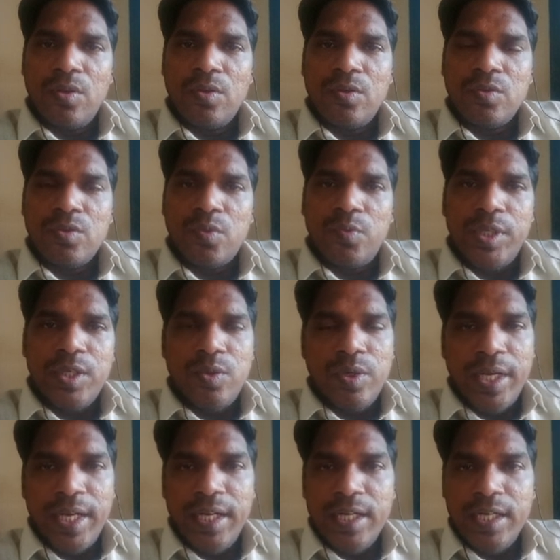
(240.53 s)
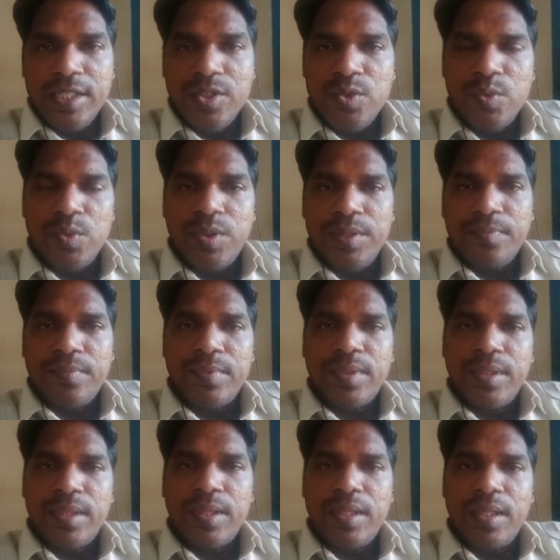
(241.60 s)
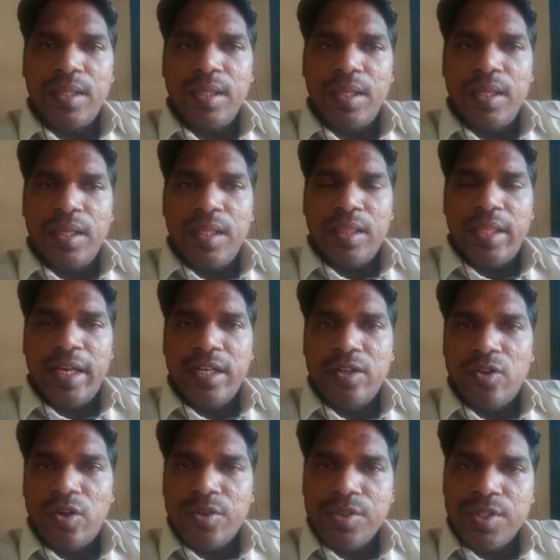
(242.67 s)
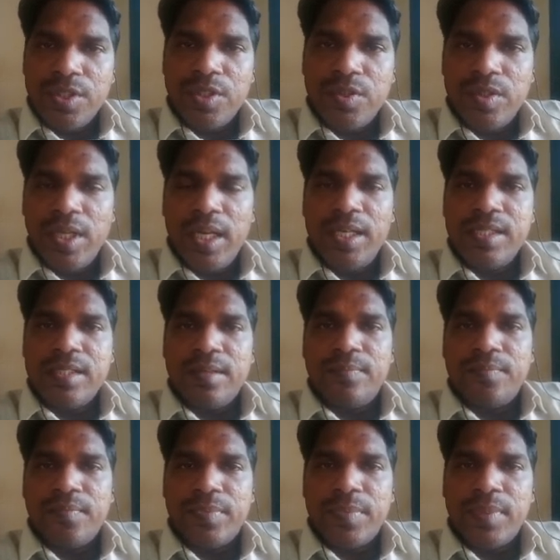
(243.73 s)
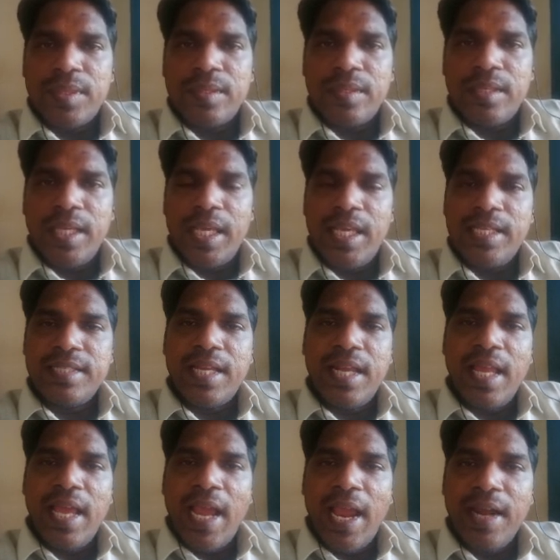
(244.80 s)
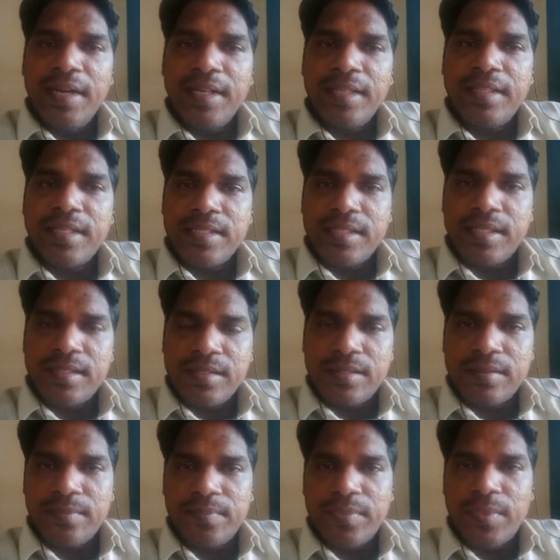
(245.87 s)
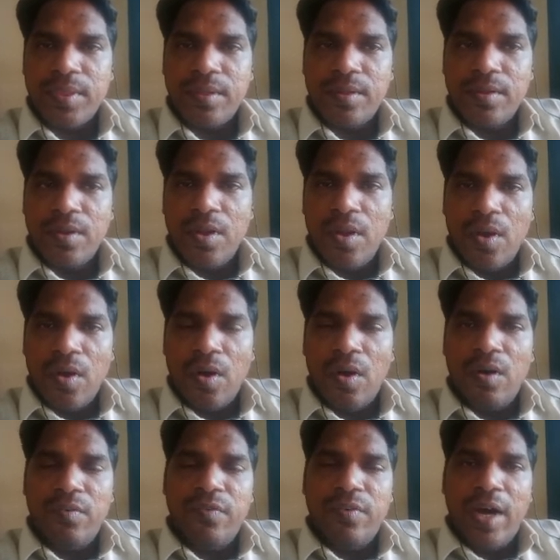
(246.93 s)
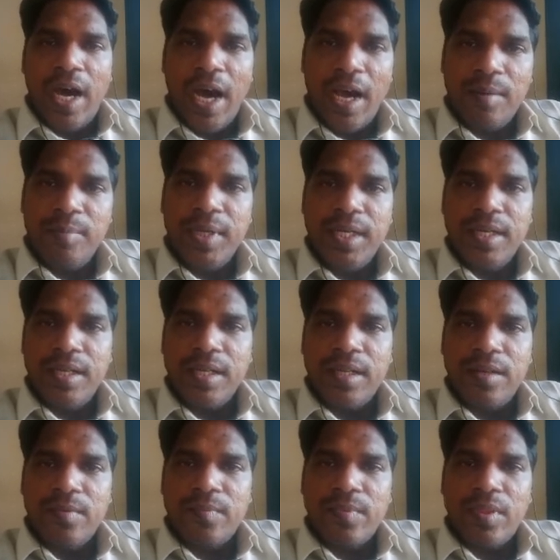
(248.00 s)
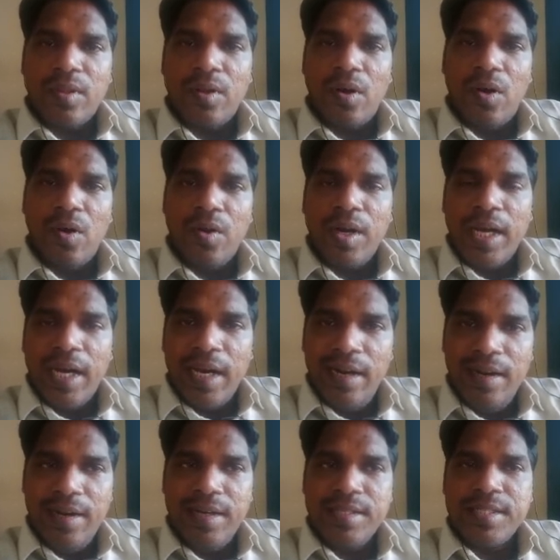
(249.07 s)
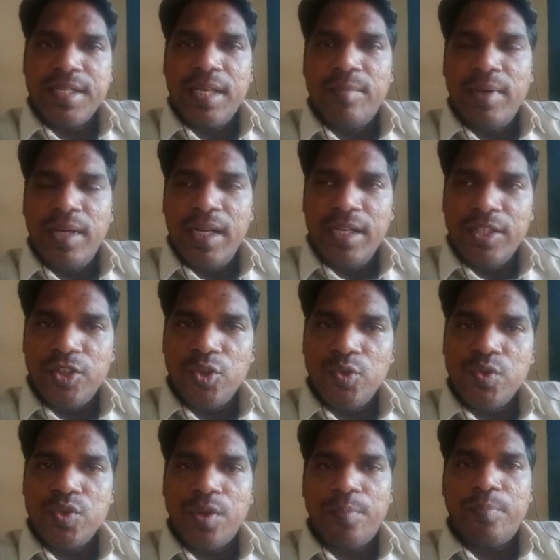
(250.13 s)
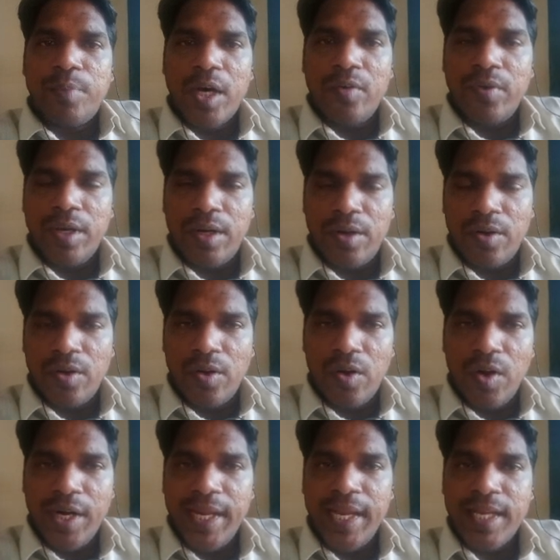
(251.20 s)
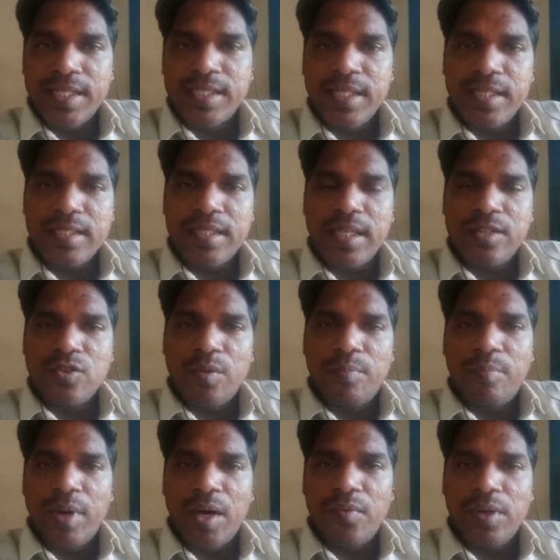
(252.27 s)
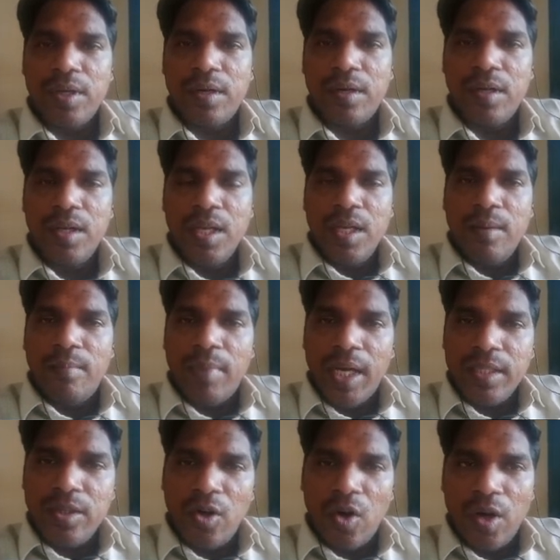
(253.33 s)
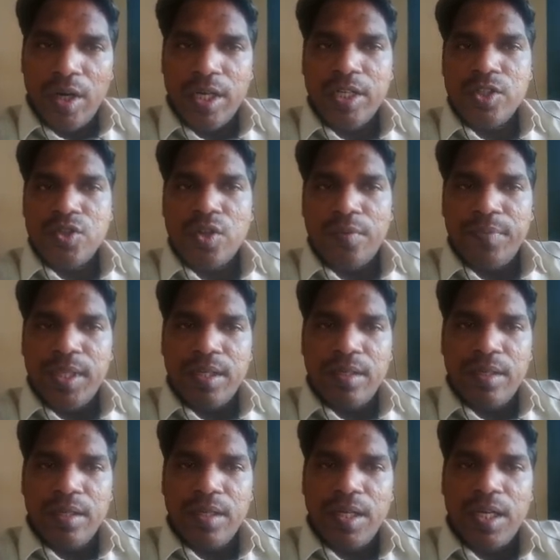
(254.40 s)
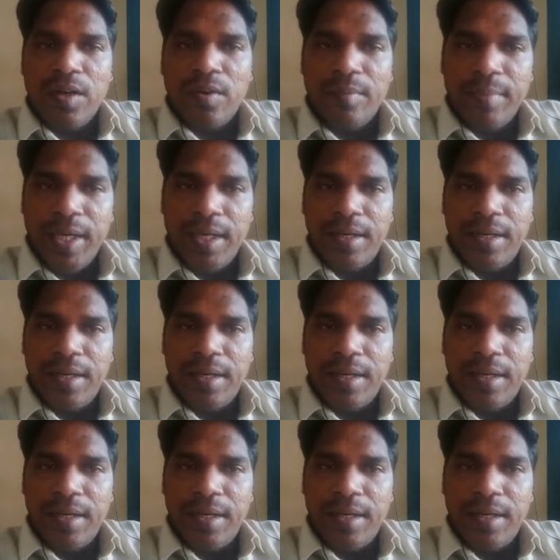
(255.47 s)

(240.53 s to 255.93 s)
So we could understood that constitutionalism is an antithesis of arbitrary or unreasonable use of power or exercise of power by the organs of the government.